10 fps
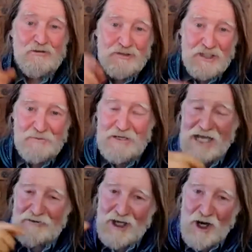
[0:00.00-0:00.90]
tell by
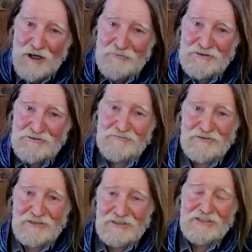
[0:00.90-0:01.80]
how they are with you
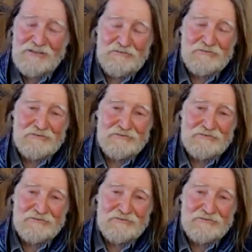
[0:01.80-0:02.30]
that they know?